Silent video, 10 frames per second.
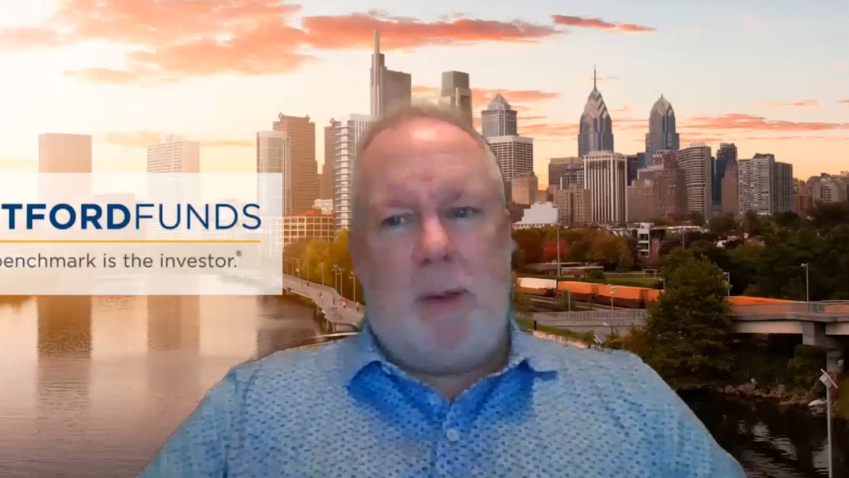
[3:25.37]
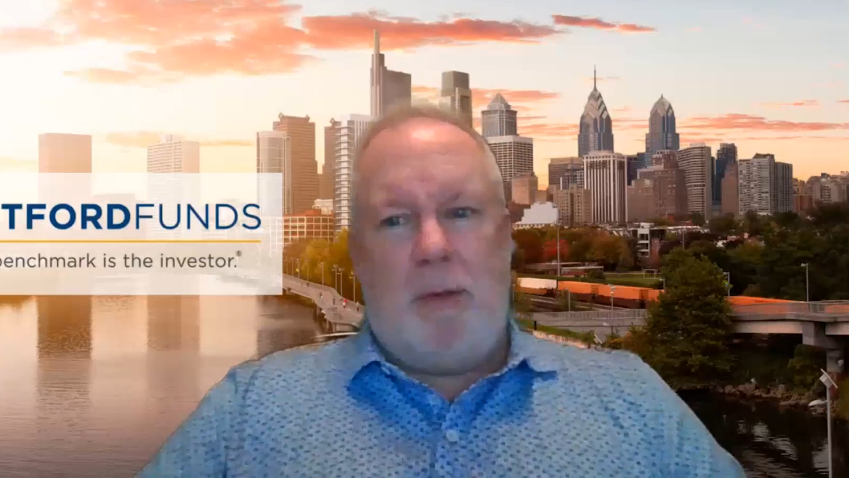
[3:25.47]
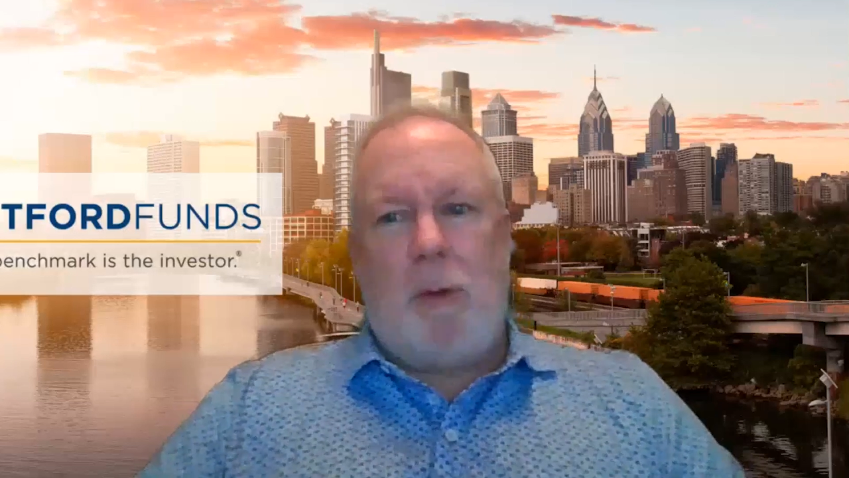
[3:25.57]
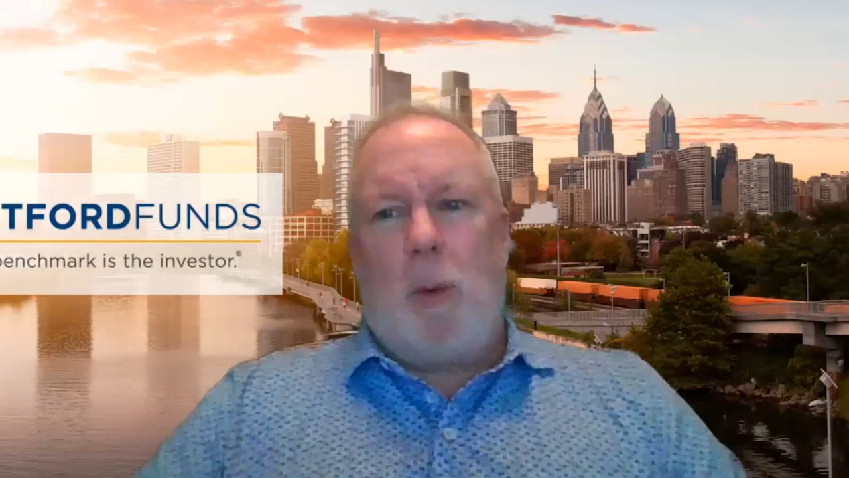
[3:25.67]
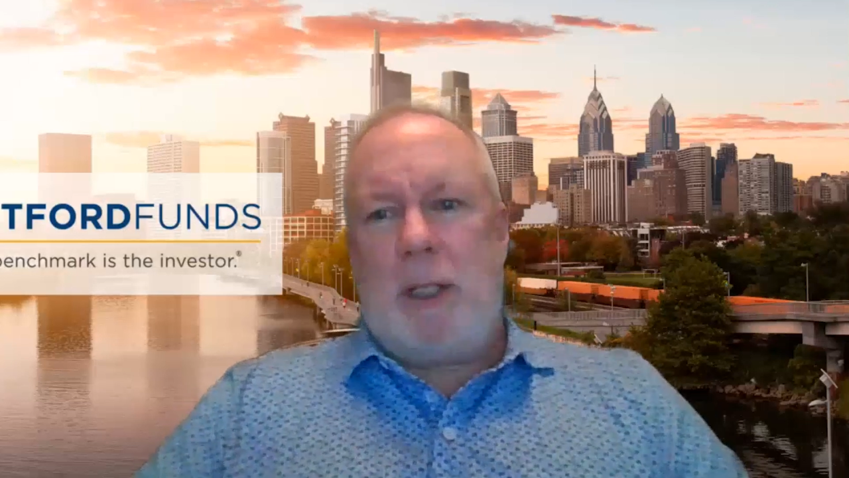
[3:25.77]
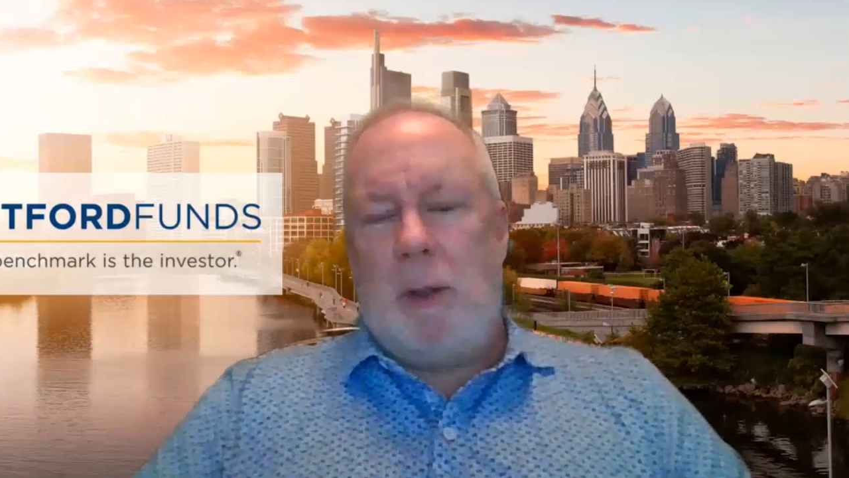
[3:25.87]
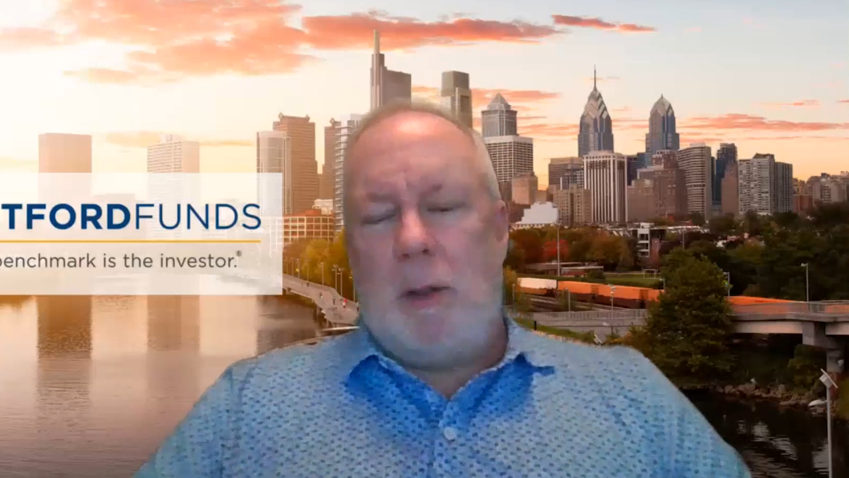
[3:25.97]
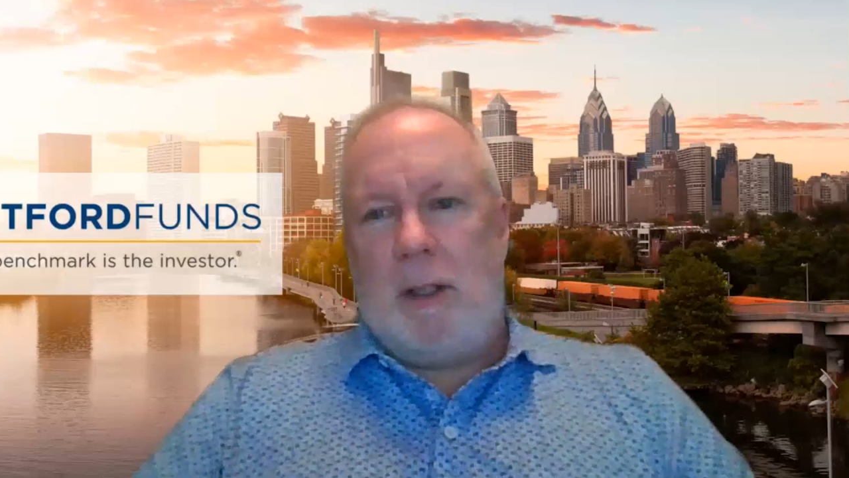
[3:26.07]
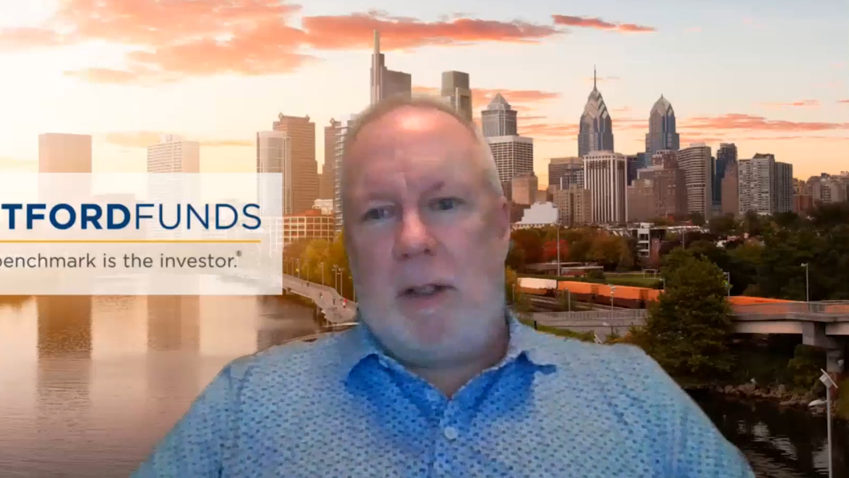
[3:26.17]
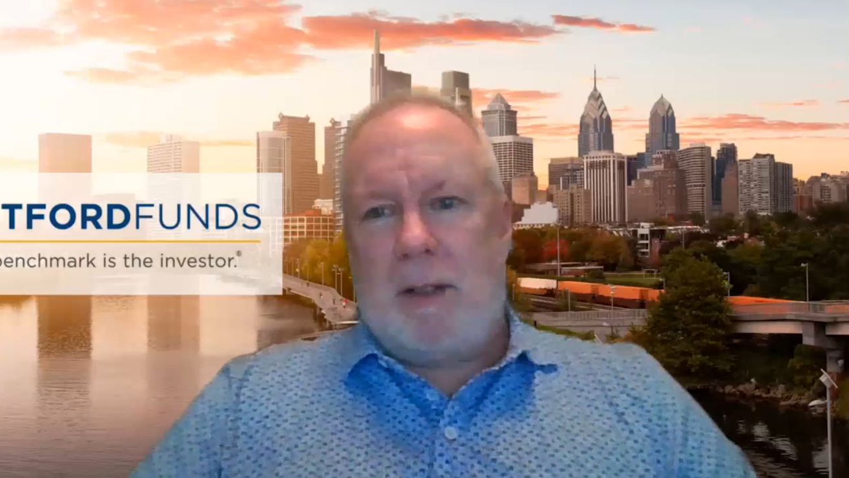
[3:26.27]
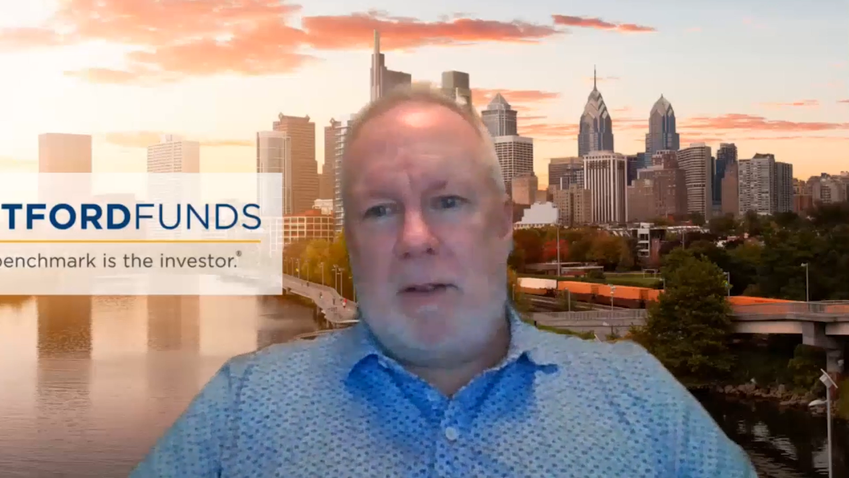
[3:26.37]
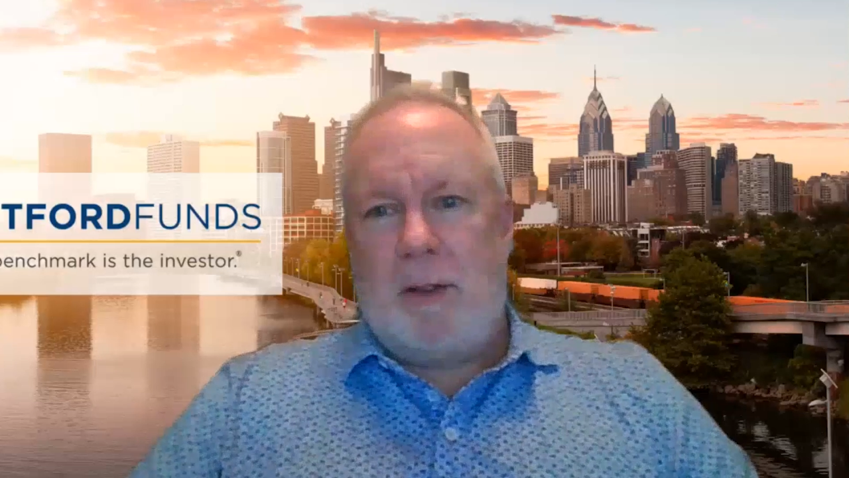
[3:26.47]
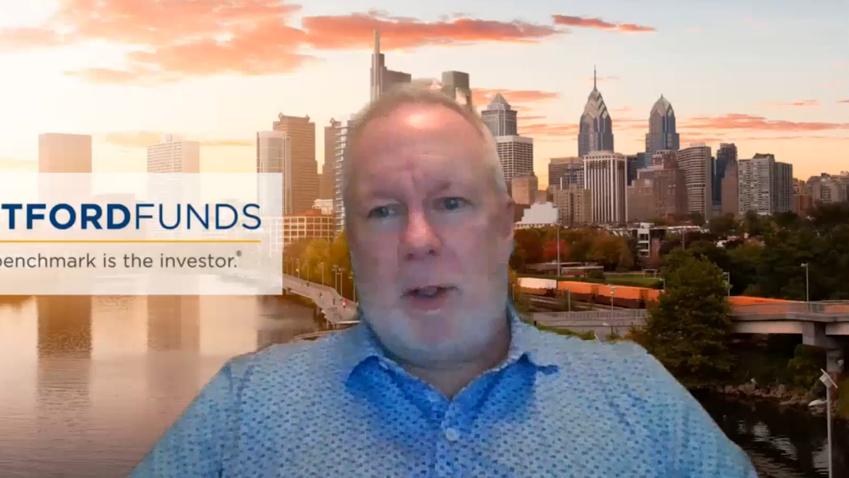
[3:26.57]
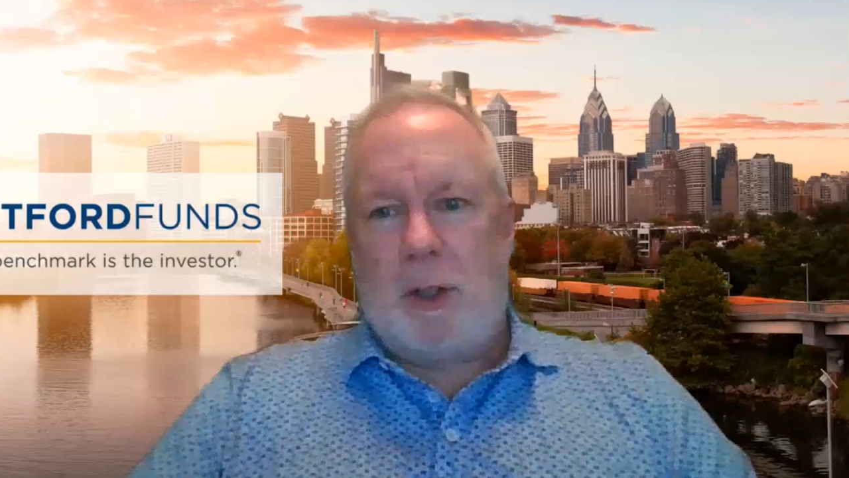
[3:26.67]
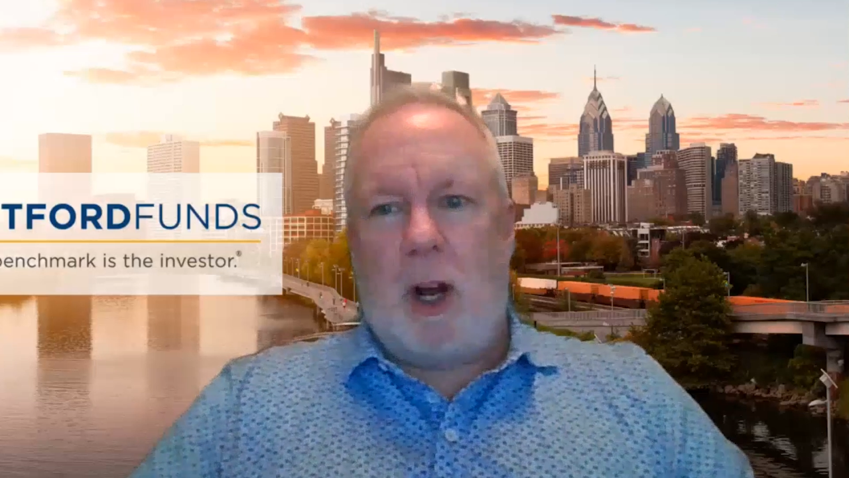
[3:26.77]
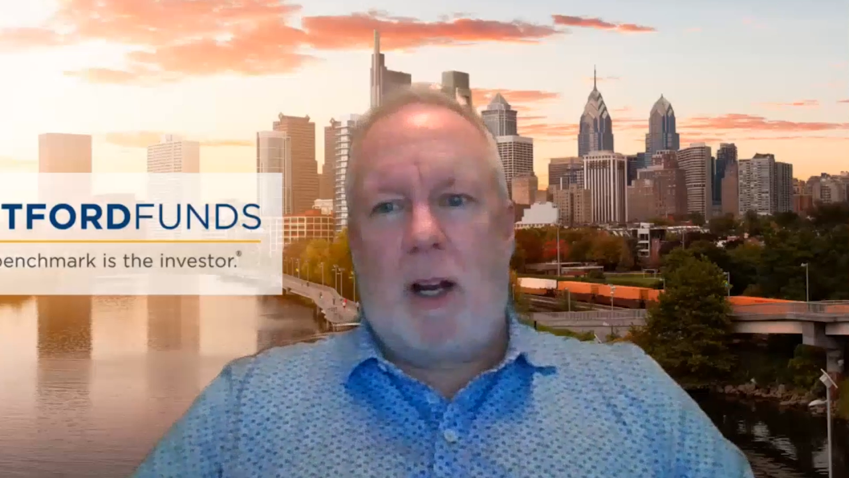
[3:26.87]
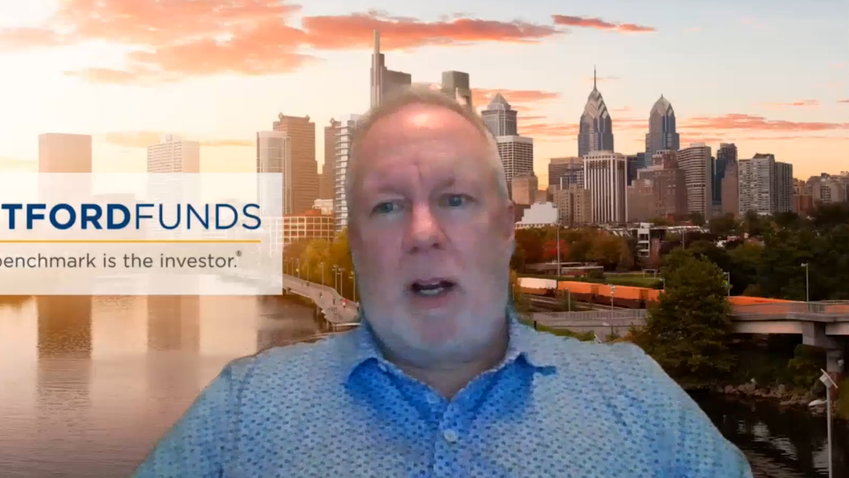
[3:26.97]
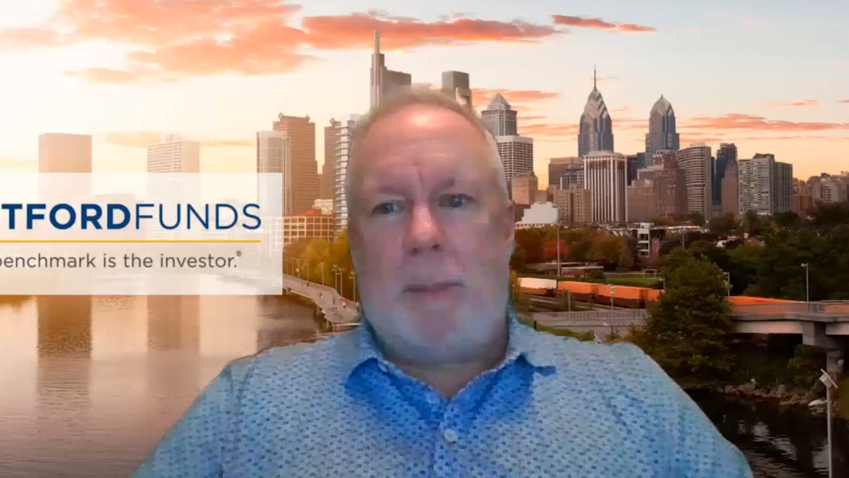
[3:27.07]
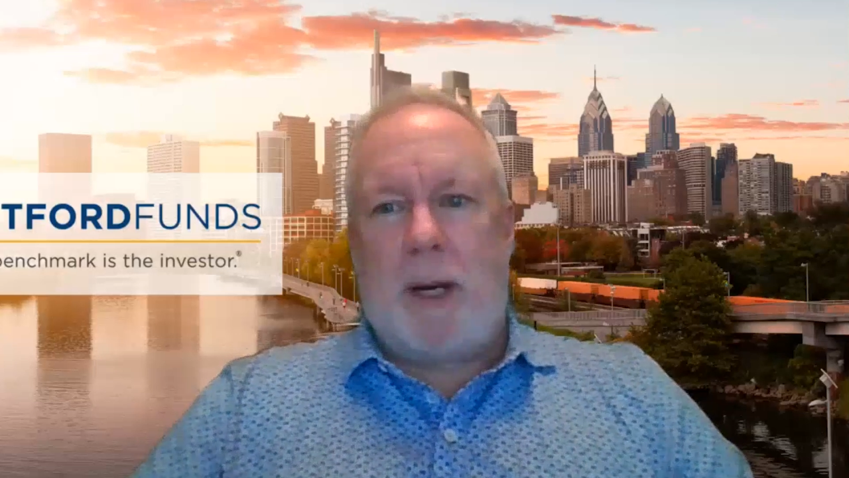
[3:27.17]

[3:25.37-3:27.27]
before we do this, let's just talk